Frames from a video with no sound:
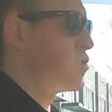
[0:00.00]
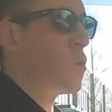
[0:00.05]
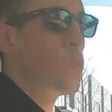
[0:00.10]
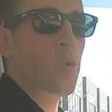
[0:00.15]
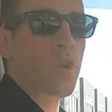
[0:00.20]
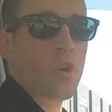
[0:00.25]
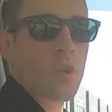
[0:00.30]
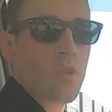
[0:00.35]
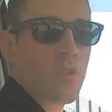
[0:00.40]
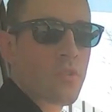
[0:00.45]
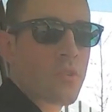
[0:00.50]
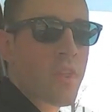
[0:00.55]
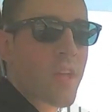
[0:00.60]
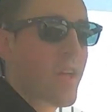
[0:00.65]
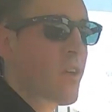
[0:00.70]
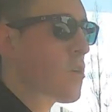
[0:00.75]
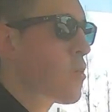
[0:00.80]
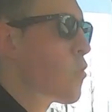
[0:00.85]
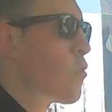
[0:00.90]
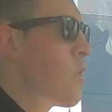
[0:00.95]
So we're going to learn
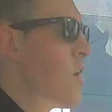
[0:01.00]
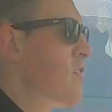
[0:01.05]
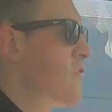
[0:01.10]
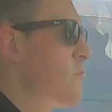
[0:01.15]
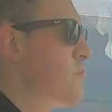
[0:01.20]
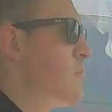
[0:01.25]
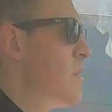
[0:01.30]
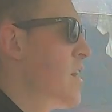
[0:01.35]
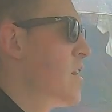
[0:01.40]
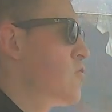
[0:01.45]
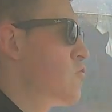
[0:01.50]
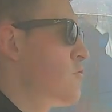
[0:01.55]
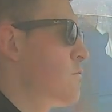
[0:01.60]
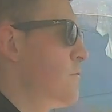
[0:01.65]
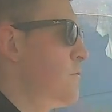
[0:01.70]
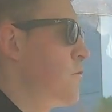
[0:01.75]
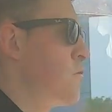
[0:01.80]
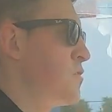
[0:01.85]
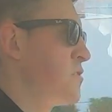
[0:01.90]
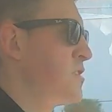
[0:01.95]
how to rev match
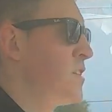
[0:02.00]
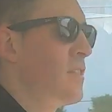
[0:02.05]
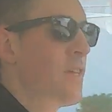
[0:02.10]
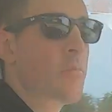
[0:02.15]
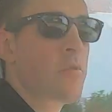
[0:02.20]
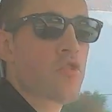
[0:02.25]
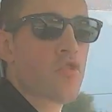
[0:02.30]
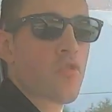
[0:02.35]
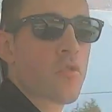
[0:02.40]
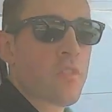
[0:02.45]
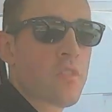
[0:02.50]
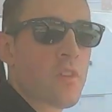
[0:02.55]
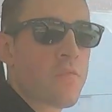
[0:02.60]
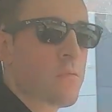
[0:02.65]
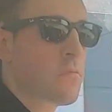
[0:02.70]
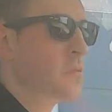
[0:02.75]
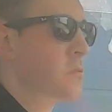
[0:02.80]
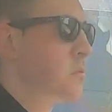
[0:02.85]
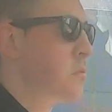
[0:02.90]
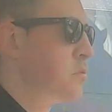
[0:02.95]
first. Now let me show you the
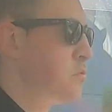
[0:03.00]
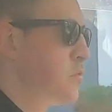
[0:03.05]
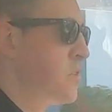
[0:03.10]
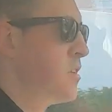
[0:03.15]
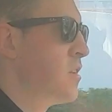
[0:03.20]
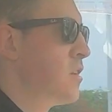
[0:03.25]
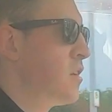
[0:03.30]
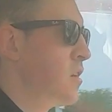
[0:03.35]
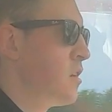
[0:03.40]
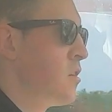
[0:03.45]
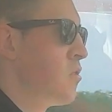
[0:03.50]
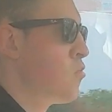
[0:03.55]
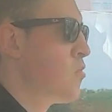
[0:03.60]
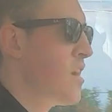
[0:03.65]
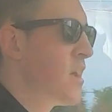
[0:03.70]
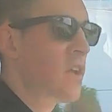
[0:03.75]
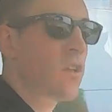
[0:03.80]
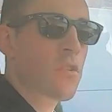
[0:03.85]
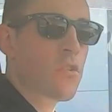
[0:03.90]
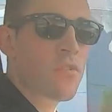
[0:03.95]
difference between a
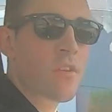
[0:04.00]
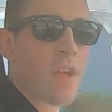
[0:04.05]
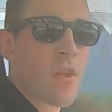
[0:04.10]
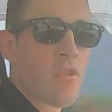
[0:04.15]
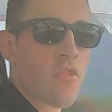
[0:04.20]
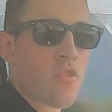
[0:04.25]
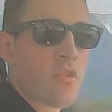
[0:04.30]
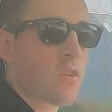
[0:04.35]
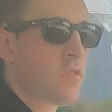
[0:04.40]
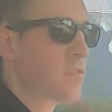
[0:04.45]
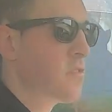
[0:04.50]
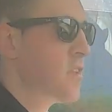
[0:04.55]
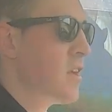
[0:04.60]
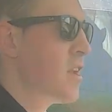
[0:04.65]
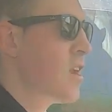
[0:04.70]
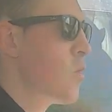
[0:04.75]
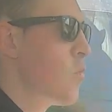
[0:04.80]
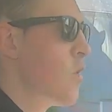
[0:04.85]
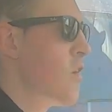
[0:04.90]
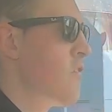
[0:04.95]
regular downshift
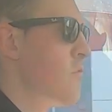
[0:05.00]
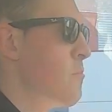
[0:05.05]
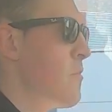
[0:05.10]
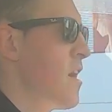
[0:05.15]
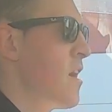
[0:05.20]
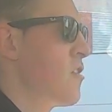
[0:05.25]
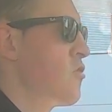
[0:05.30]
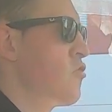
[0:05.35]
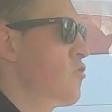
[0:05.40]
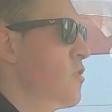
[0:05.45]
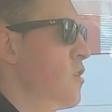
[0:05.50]
and a rev match